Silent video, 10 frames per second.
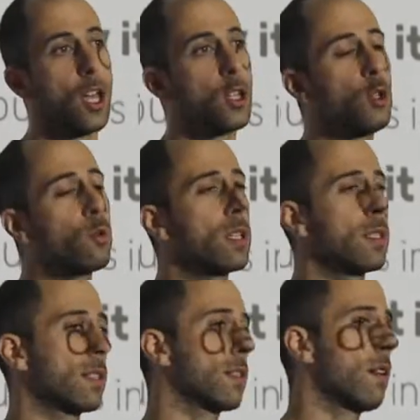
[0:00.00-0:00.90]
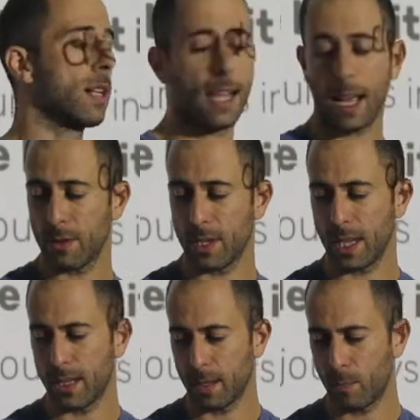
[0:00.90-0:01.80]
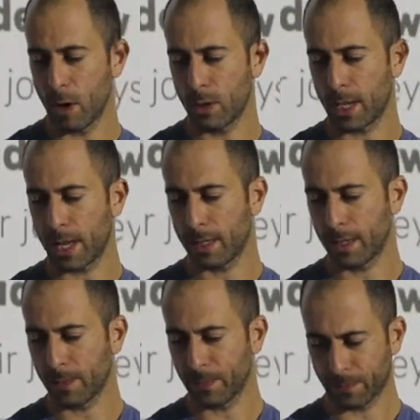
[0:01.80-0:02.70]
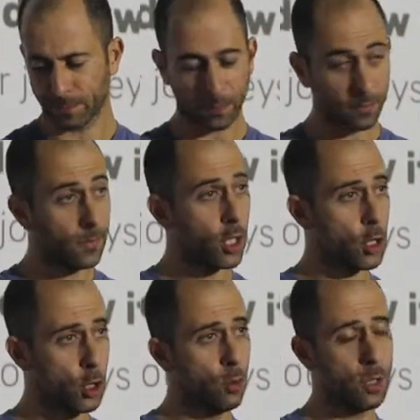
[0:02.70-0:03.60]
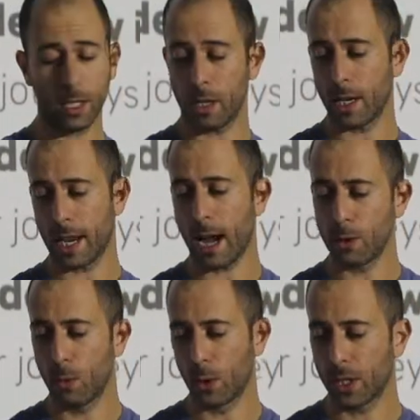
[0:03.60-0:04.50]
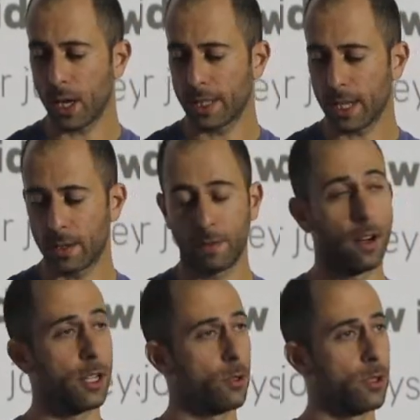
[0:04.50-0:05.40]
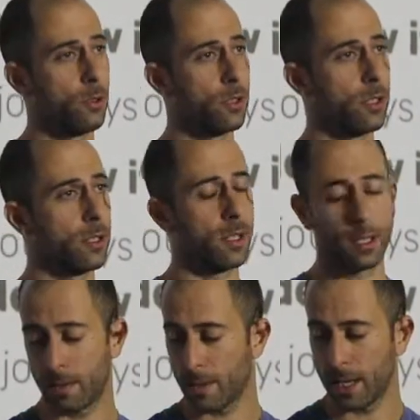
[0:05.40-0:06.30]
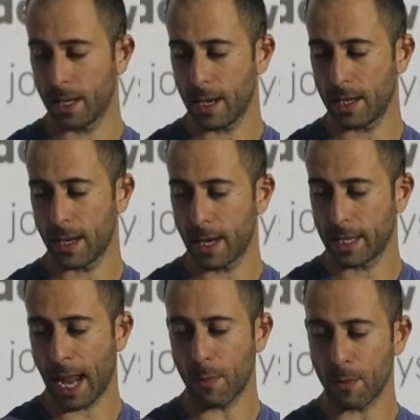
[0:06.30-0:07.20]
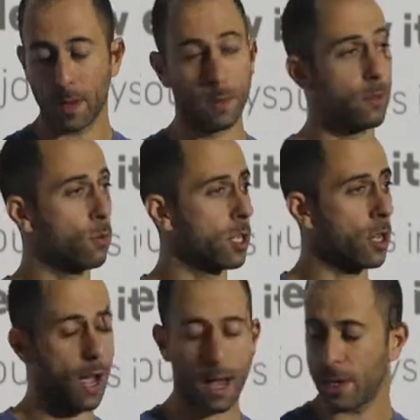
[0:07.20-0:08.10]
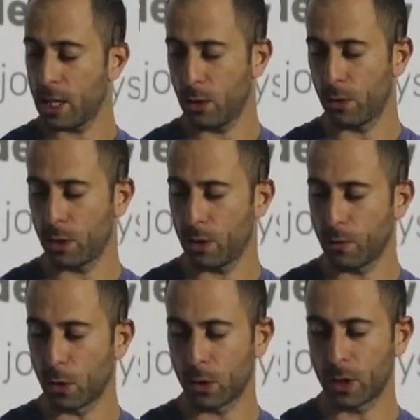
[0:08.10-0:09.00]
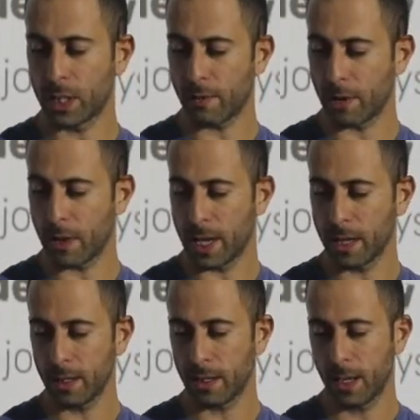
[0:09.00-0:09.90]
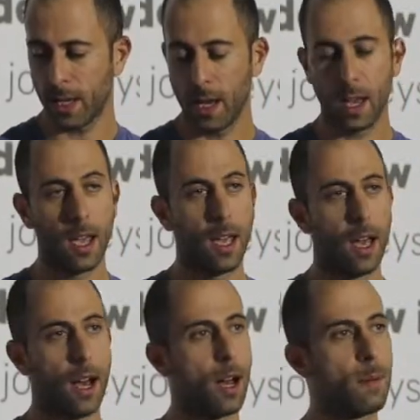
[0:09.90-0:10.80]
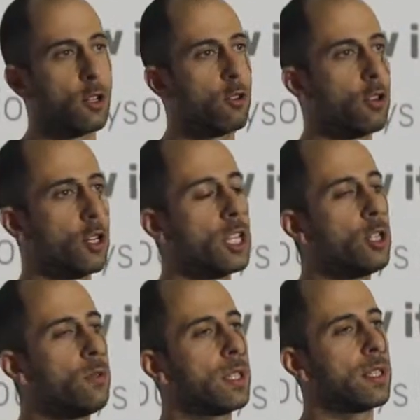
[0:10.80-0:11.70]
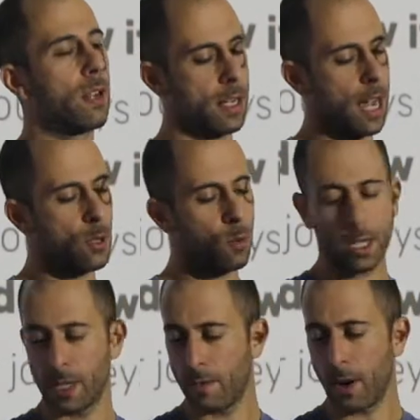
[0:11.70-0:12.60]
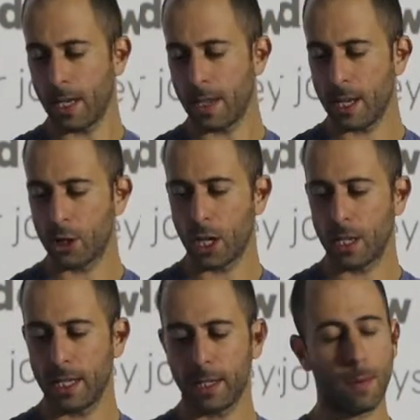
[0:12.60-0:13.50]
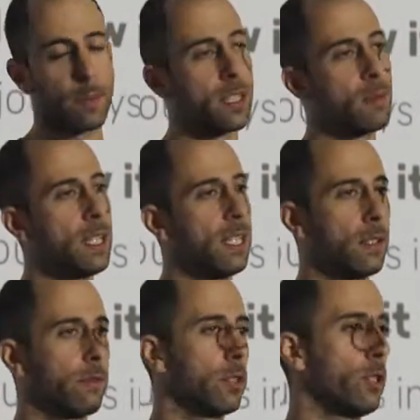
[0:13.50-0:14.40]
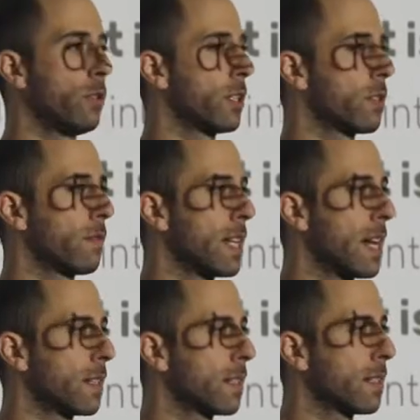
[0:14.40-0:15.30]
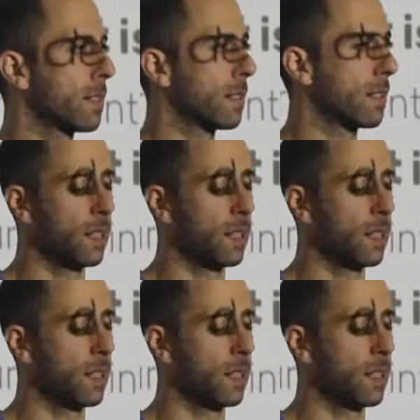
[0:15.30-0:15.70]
You can decide how the data is processed. You decide how you want to identify your users and count them if you want to know how many users you've got doing different things. And crucially, you decide how you want to divide their journeys up into meaningful units of analysis.